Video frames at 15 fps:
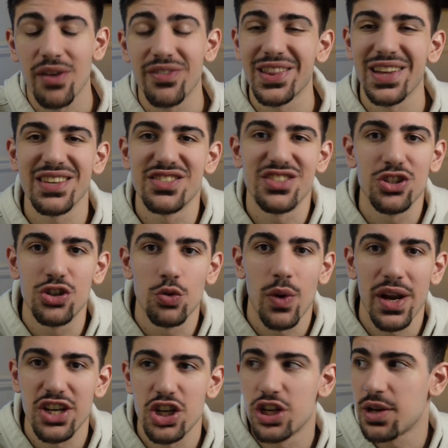Everything is
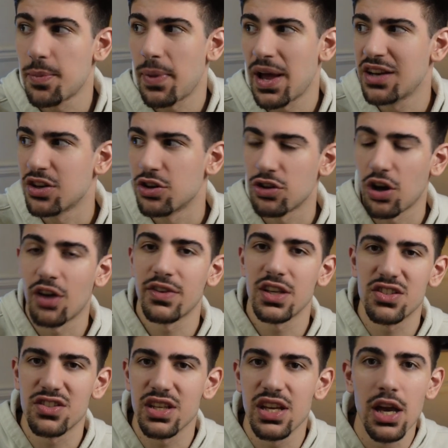situation dependent.
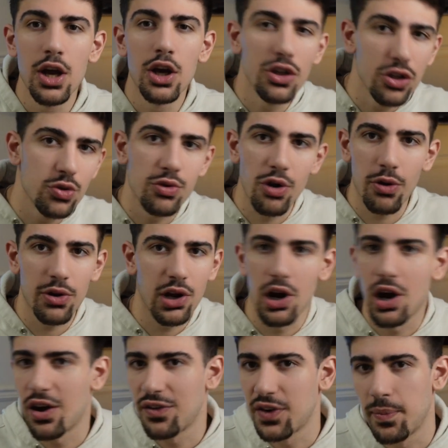Obviously, you know your
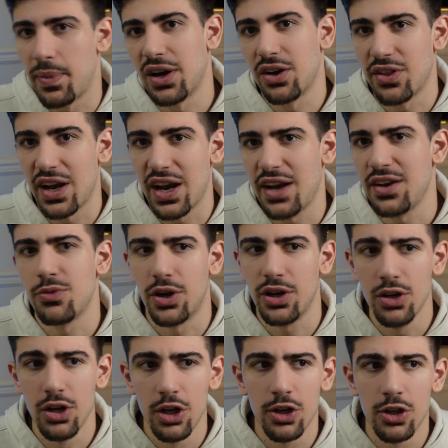offer better than
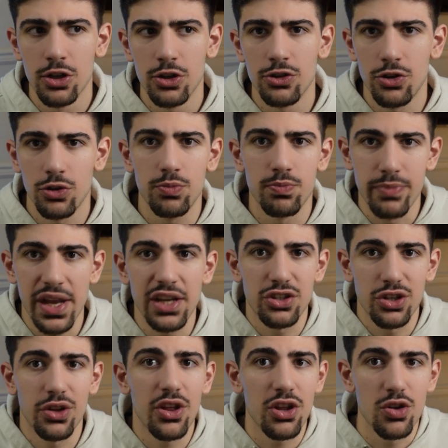anyone. So make
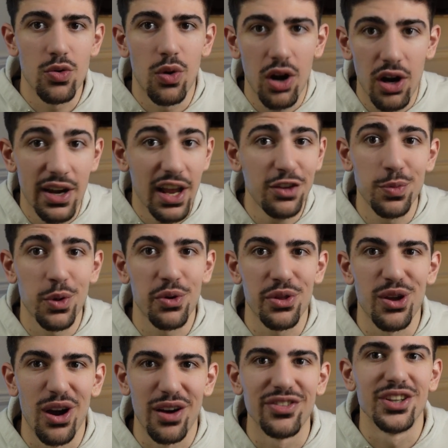sure that you are an expert with
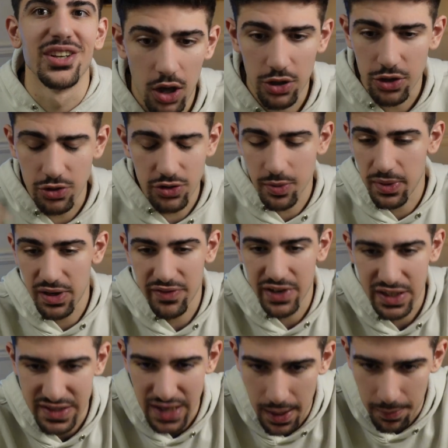your offer. I'll use a bit of an
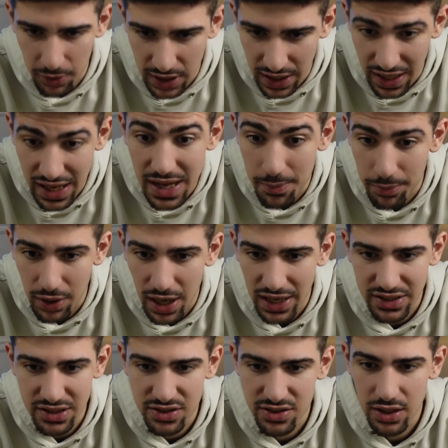example kind of in
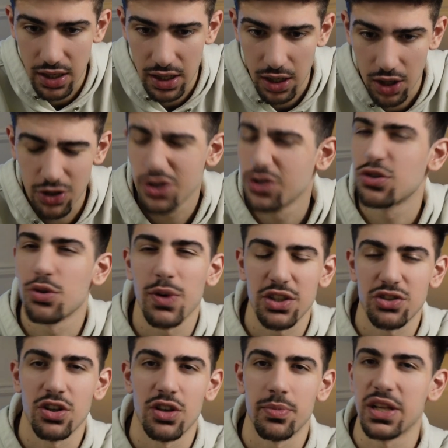practice. I'll use the
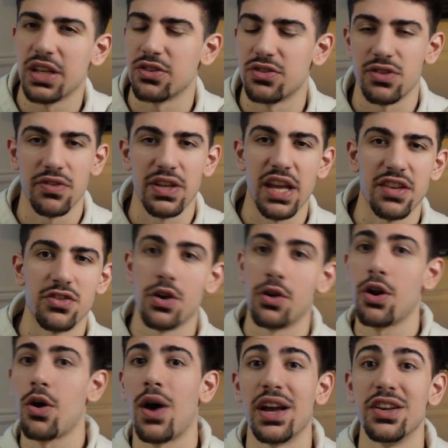restaurant because in case you don't
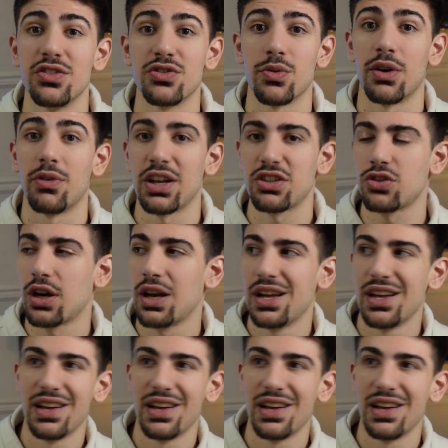know, I used to run a restaurant.